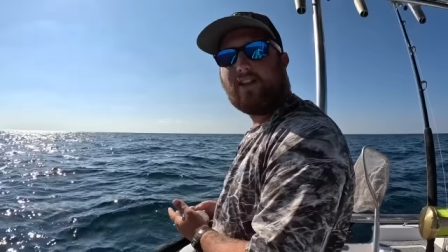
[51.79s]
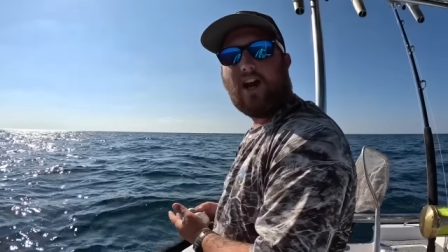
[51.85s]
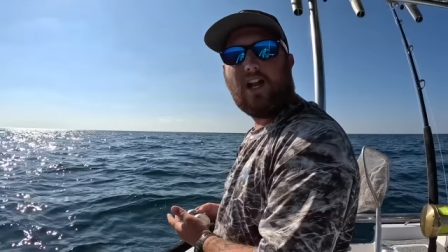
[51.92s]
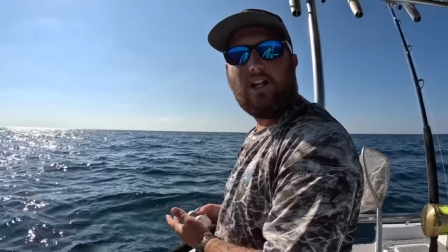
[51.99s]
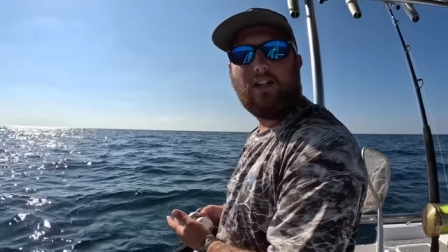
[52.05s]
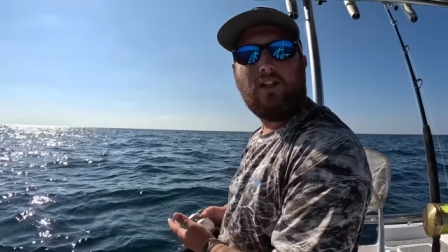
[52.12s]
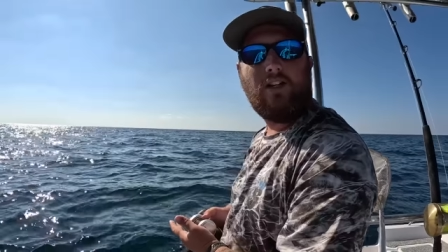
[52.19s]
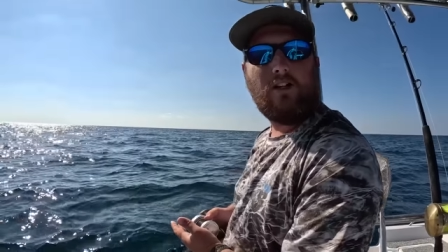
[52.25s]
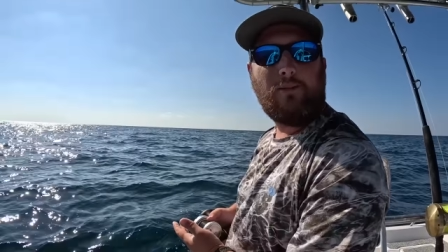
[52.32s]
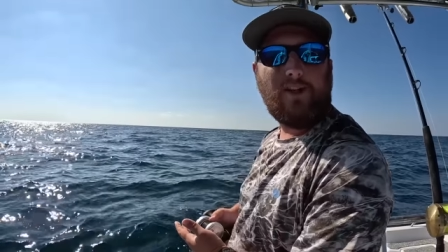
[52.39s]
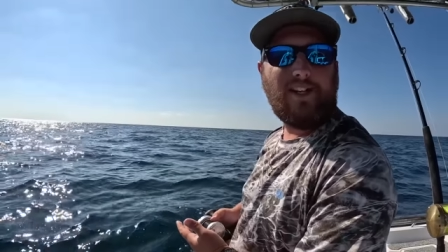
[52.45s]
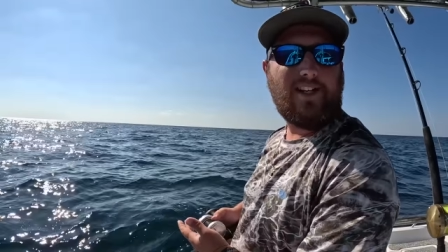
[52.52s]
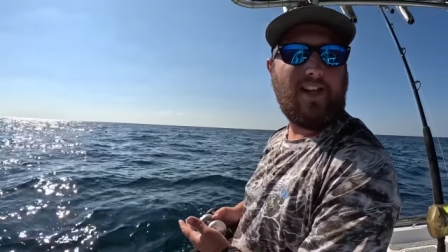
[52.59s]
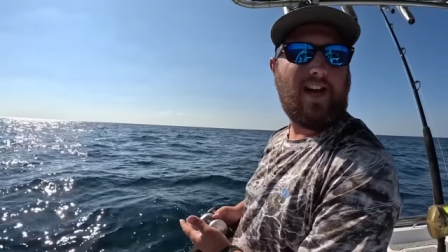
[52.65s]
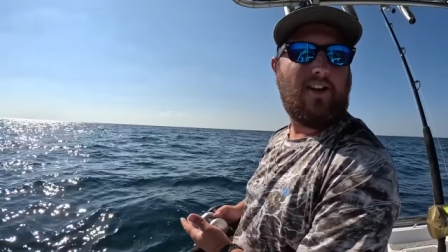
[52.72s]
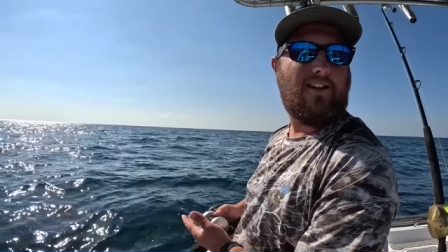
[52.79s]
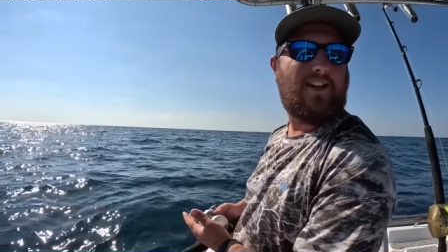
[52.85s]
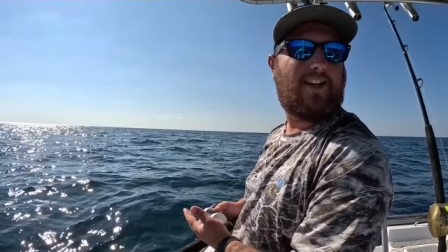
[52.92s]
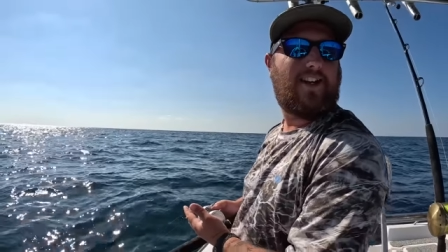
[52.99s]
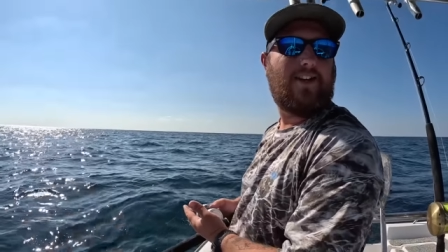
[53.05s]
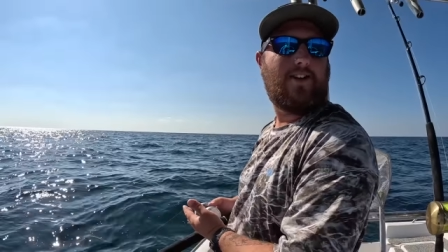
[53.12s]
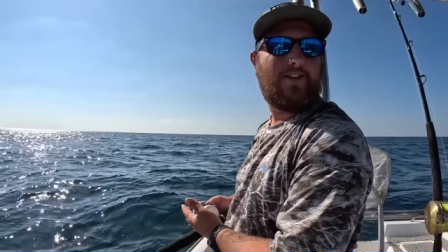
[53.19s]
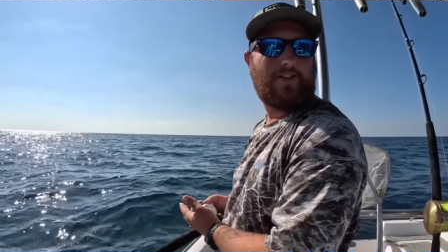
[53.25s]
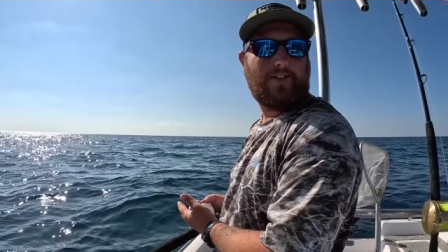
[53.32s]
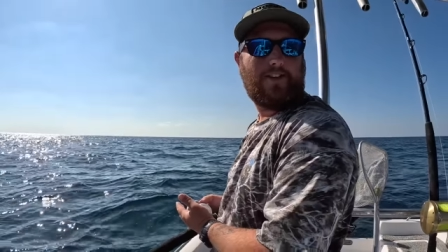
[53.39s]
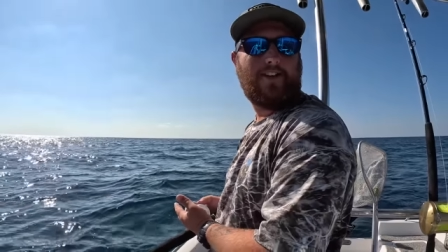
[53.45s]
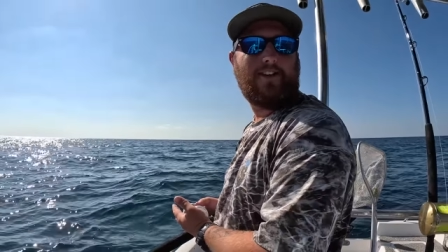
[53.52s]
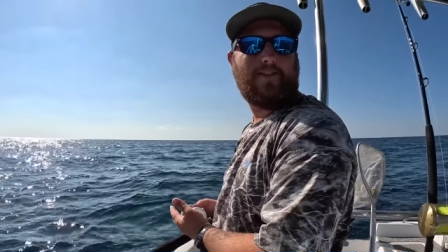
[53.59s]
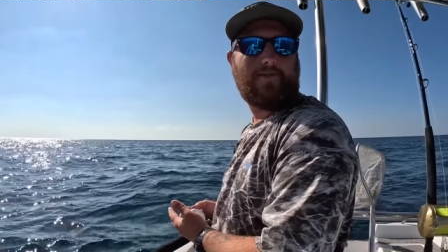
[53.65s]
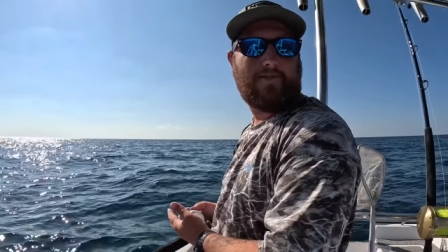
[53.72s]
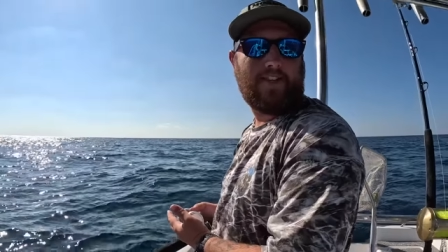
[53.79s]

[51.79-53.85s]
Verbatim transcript: got a little bit down to go, 300